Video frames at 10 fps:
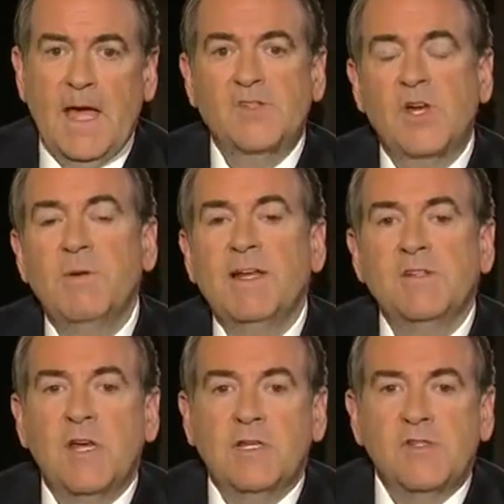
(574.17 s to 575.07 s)
And
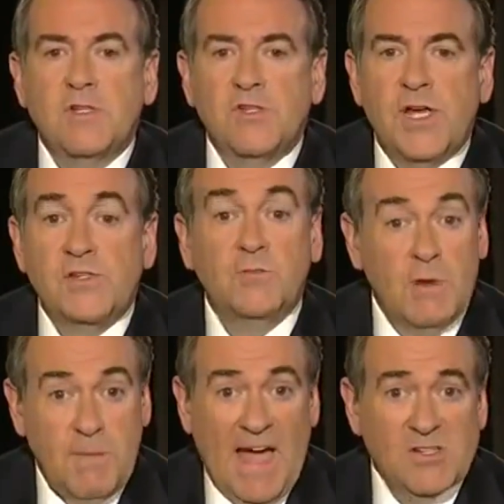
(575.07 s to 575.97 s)
somebody's going to suggest that
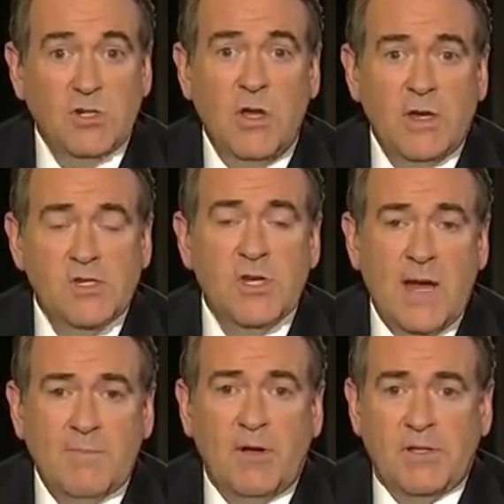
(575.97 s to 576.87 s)
we pass a law to
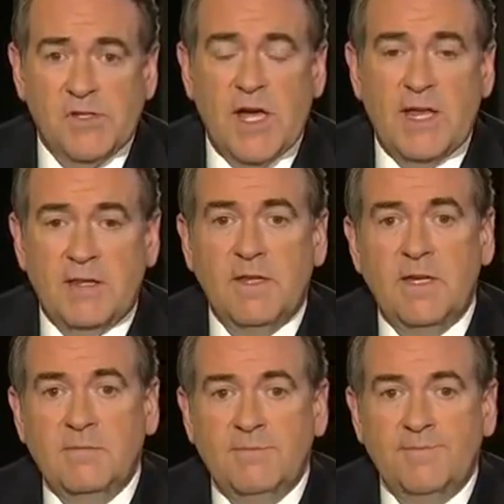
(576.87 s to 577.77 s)
stop all this kind of
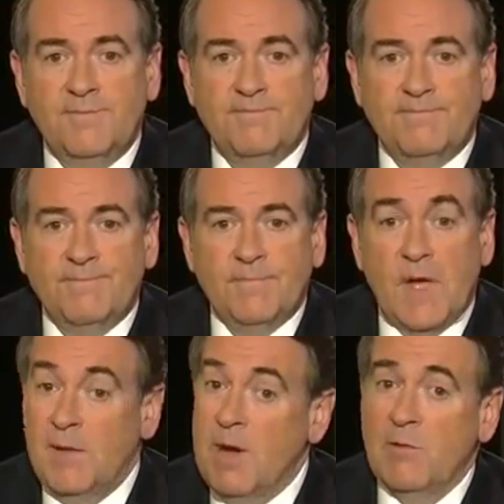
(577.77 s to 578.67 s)
thing.
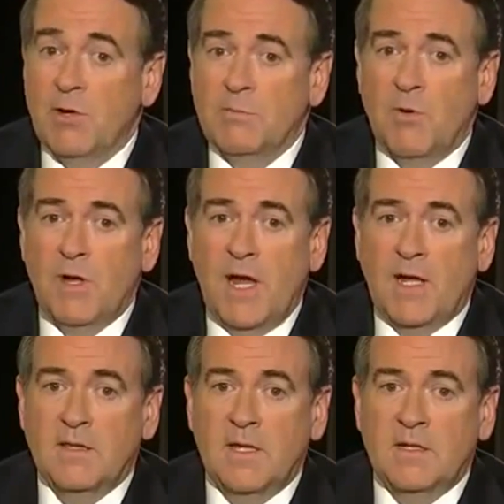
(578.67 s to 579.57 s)
I might want to point
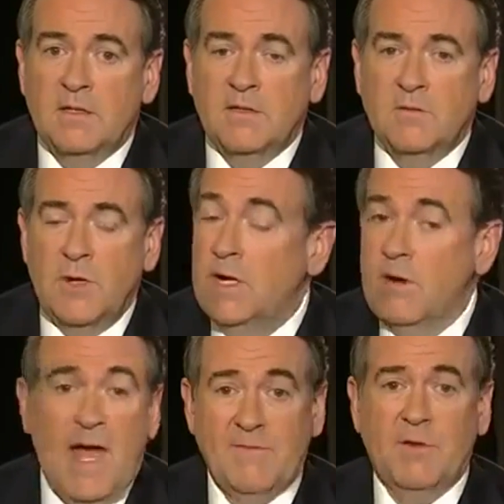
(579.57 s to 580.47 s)
out that we
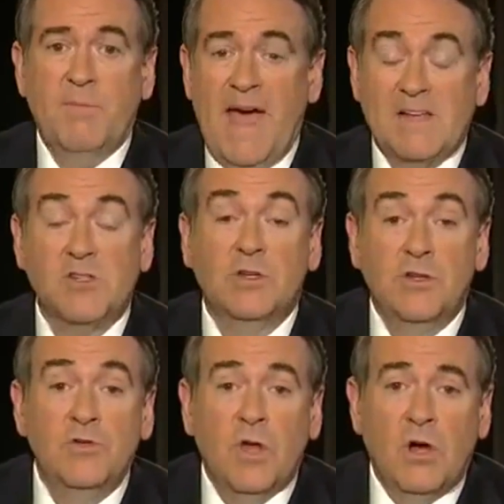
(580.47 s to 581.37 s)
don't have to pass a
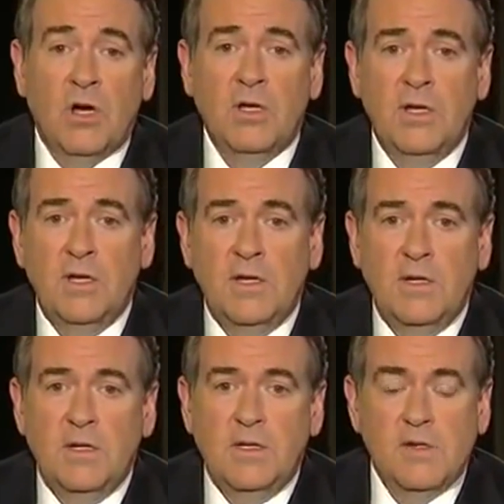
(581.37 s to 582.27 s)
new law.
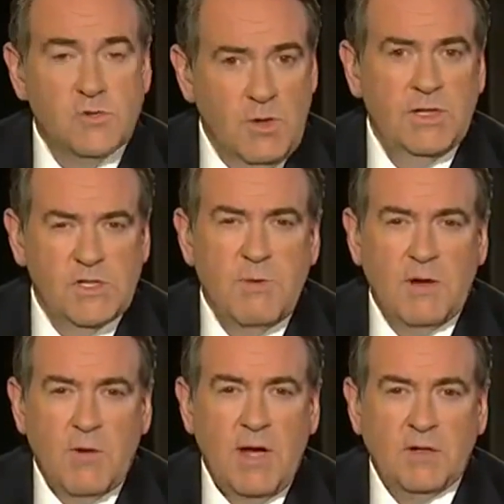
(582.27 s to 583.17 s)
There's one that's
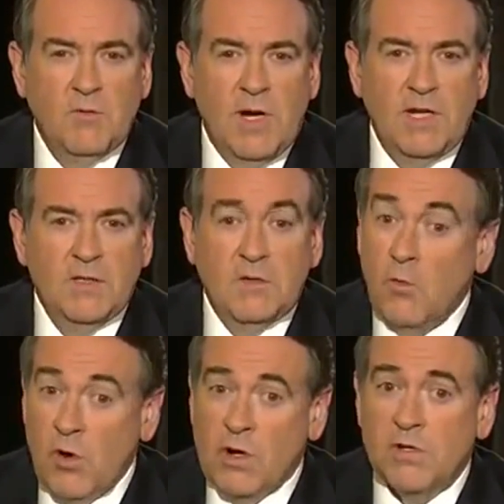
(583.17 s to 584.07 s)
been around a while that
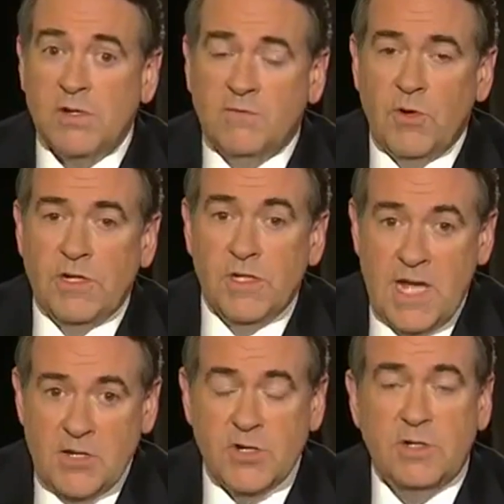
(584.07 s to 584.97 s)
works if we
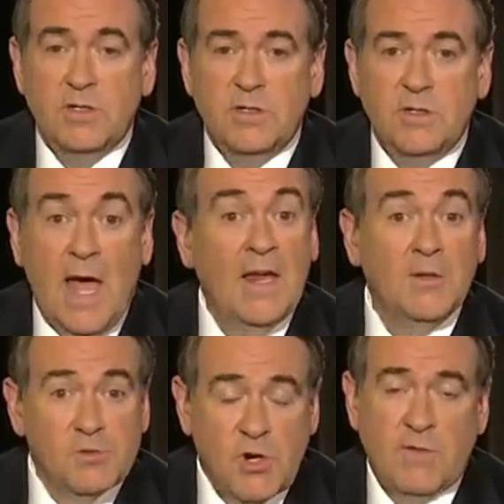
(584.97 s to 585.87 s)
teach it
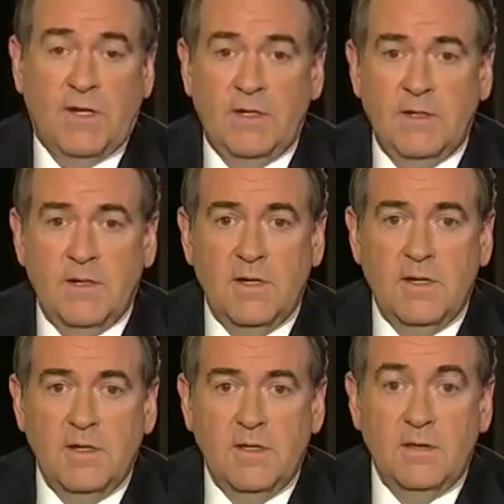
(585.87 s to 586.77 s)
and observe it.
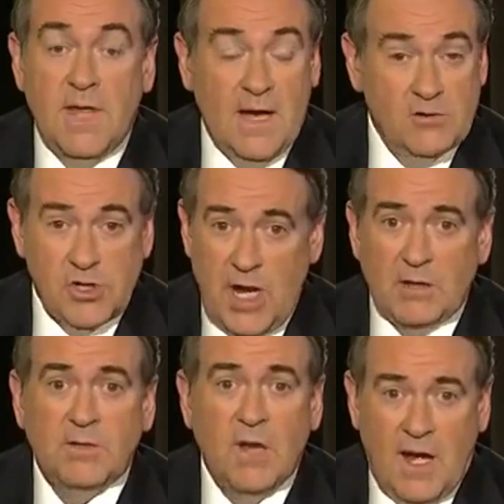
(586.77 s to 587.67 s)
Thou
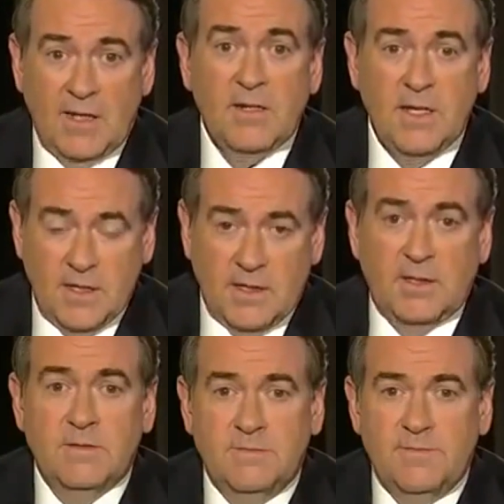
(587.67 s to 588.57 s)
shalt not kill.